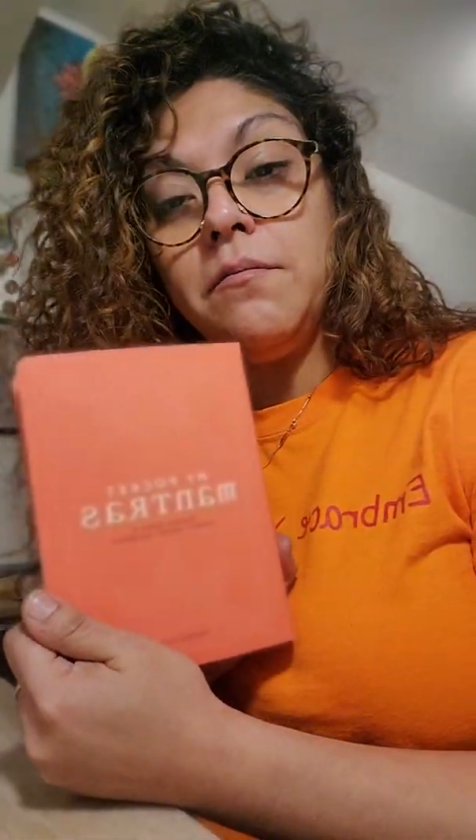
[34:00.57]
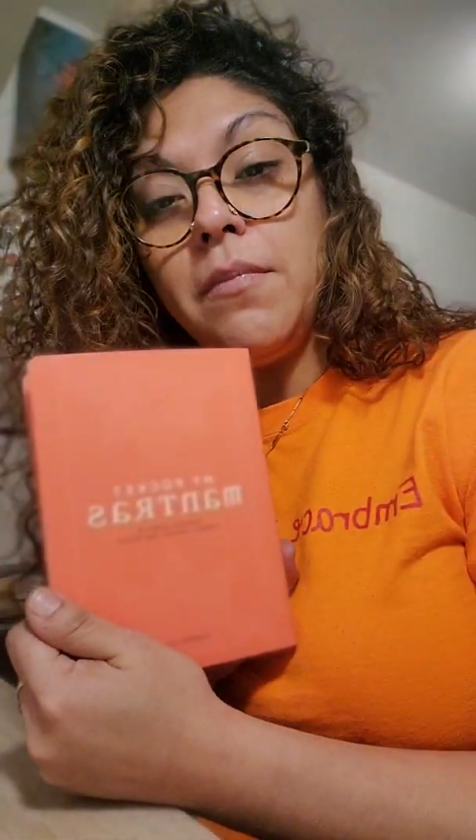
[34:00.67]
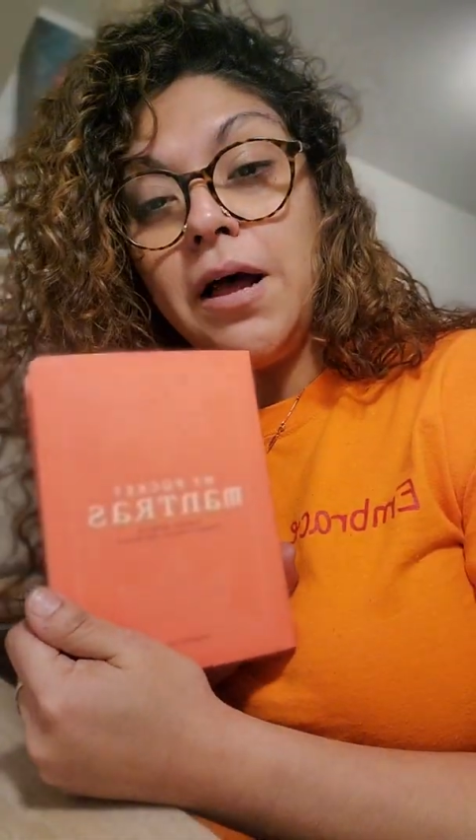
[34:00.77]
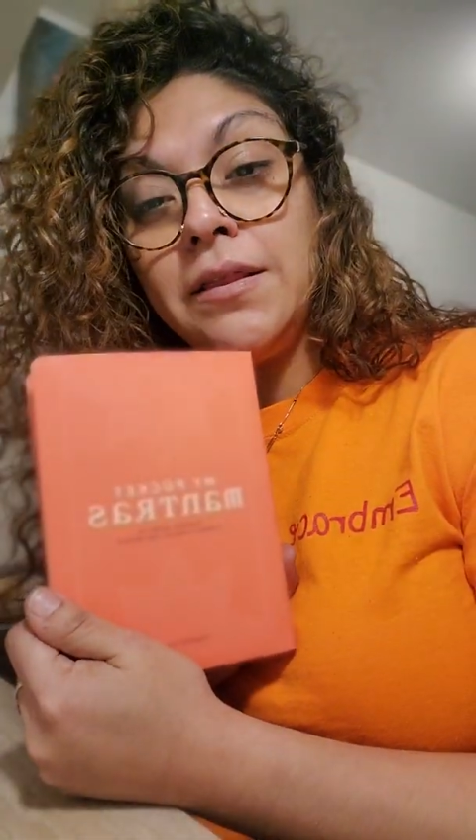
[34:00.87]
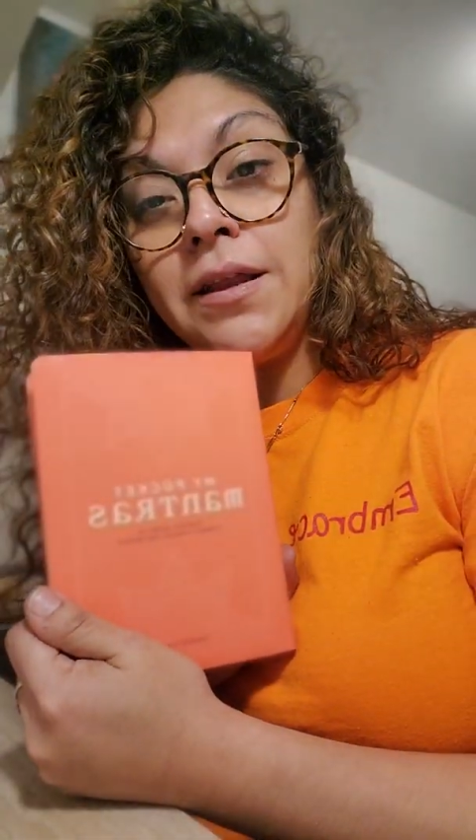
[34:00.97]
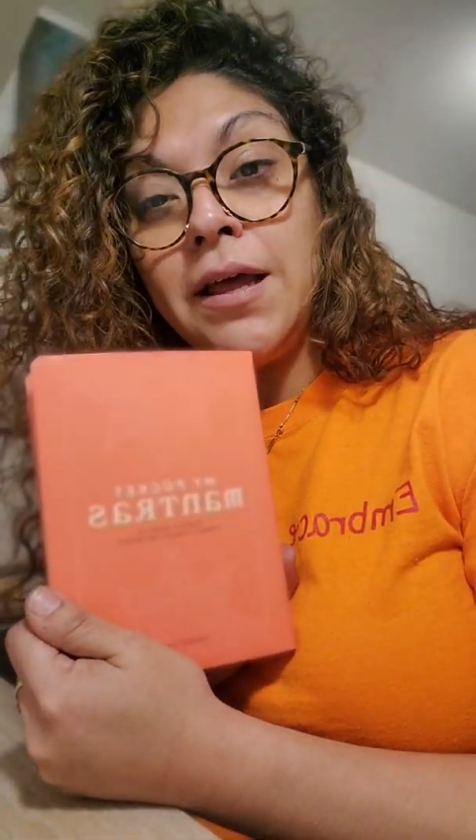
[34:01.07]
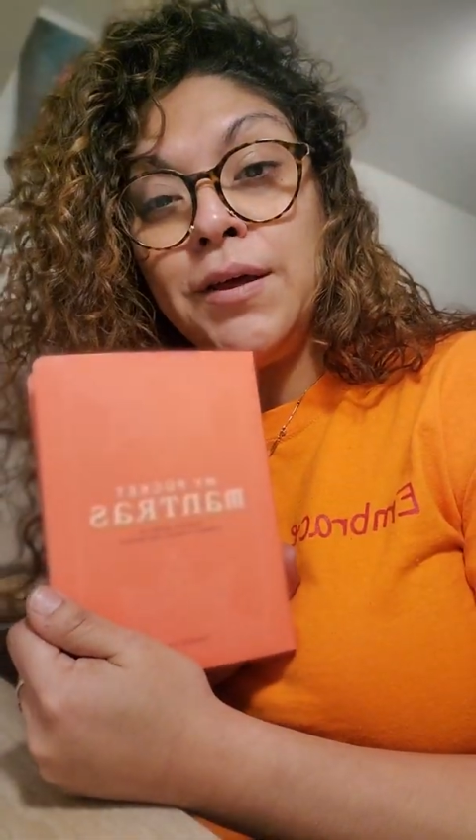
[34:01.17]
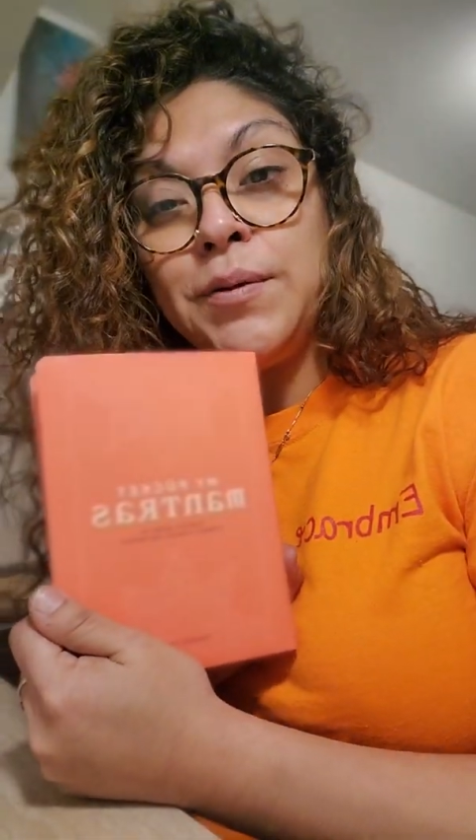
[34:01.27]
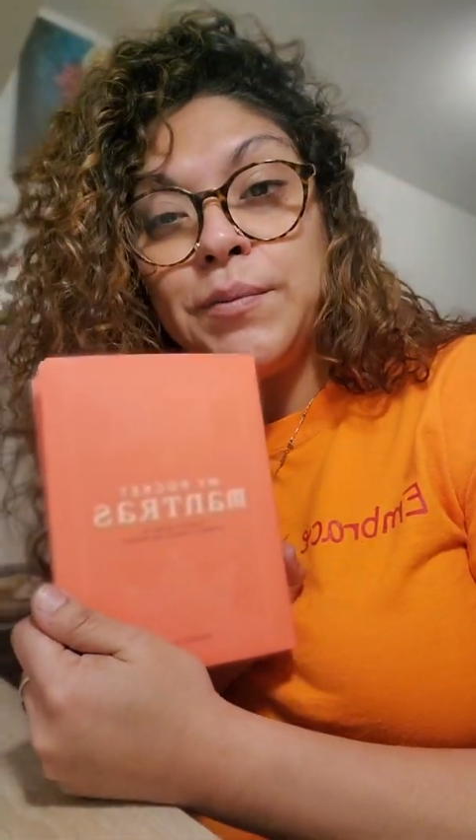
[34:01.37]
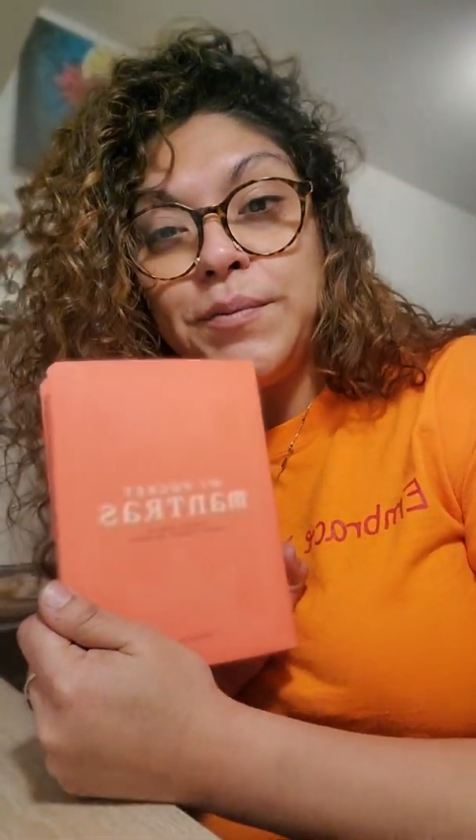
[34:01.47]

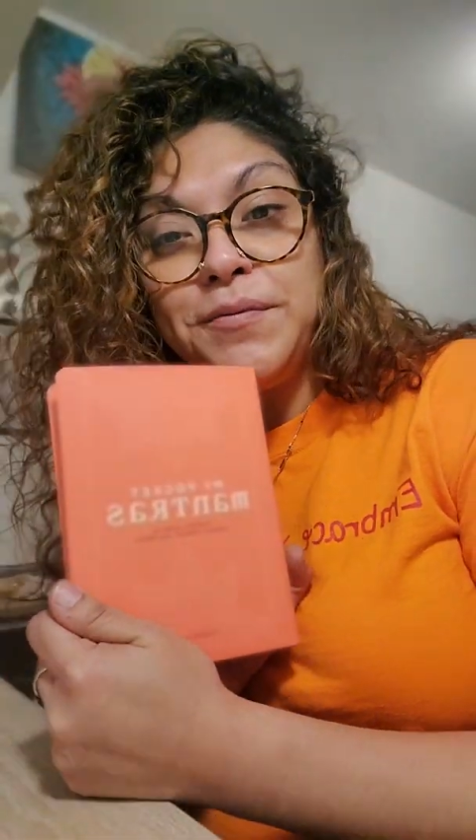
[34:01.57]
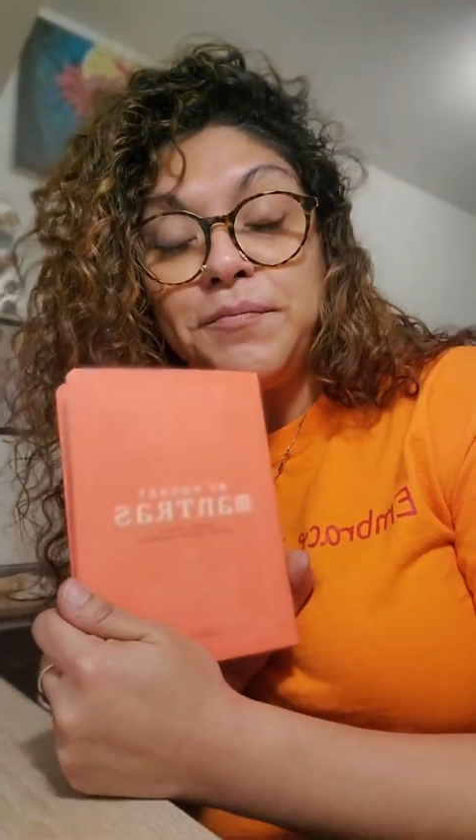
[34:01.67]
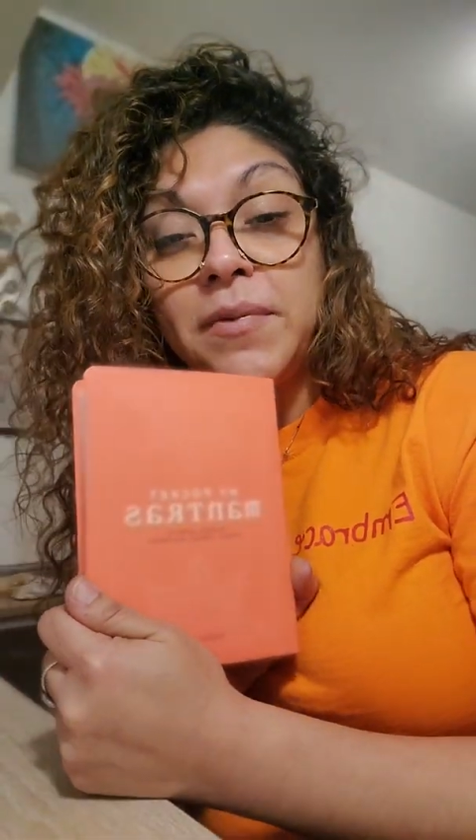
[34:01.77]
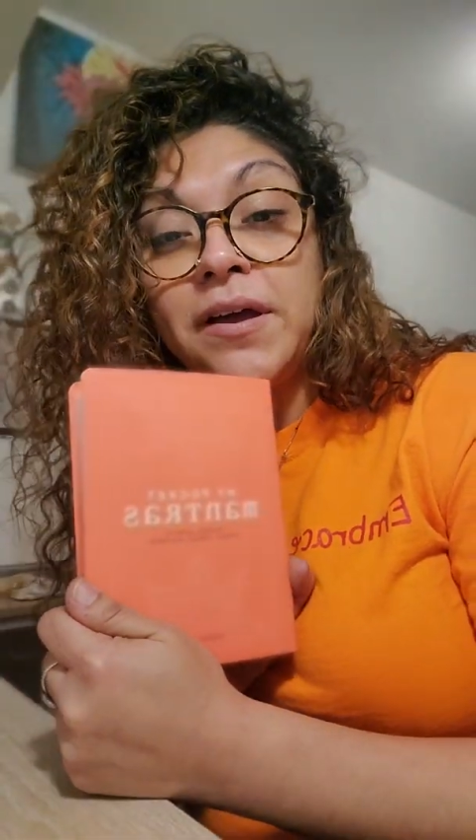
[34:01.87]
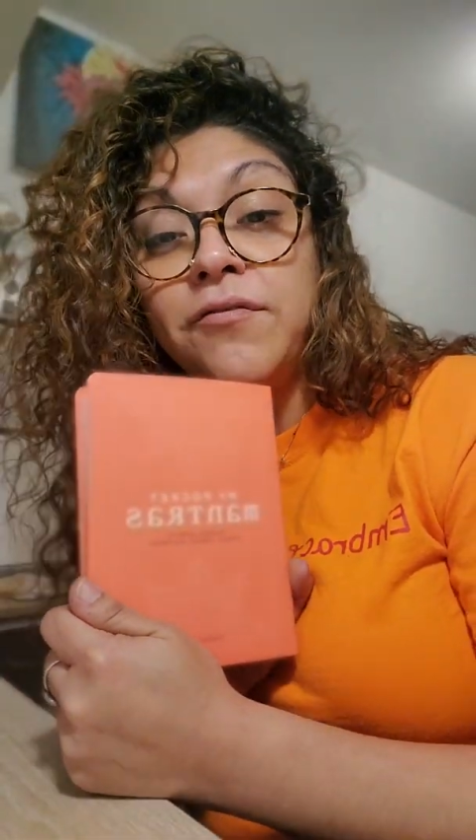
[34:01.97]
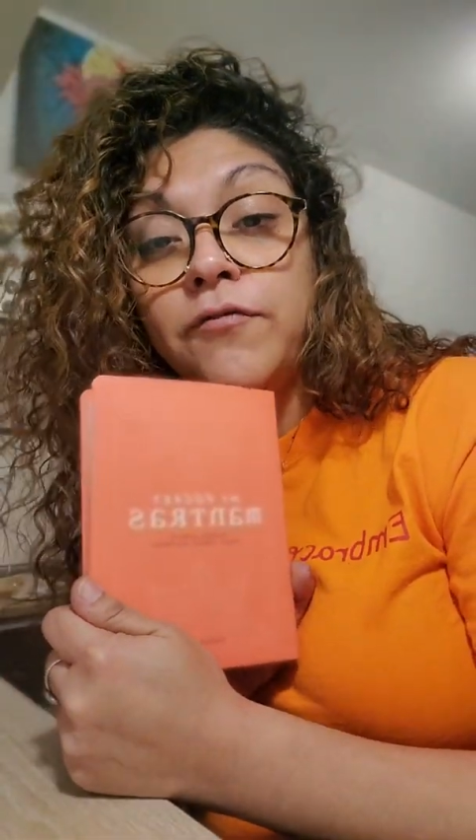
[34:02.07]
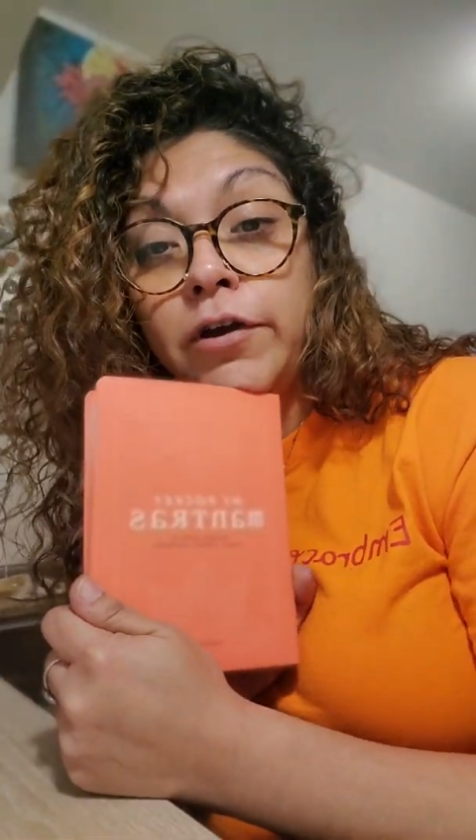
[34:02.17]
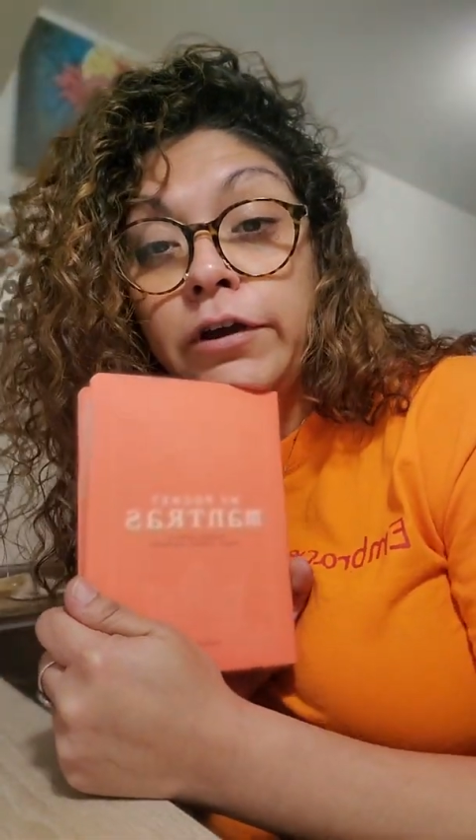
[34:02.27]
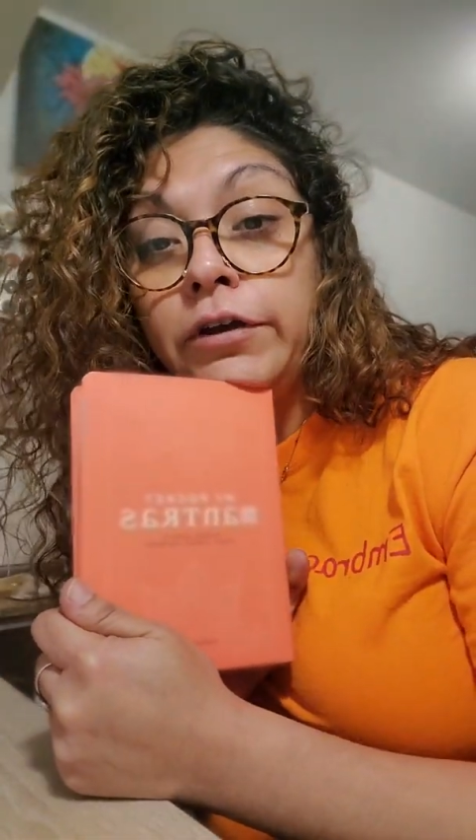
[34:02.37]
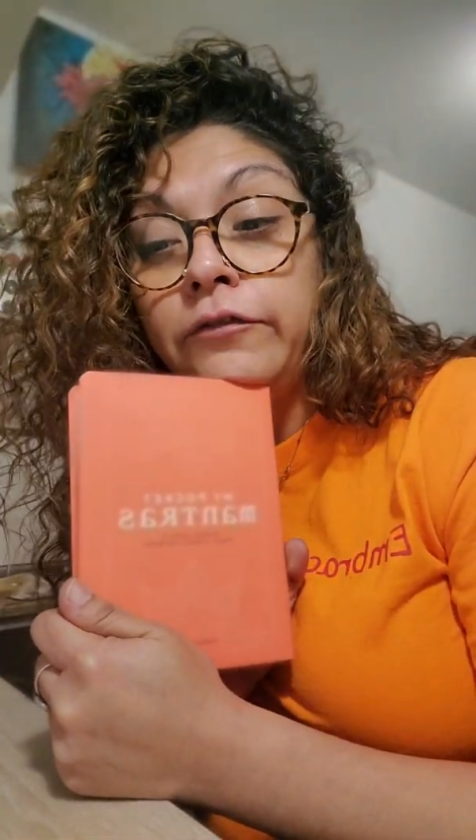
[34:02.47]
mantra. My very good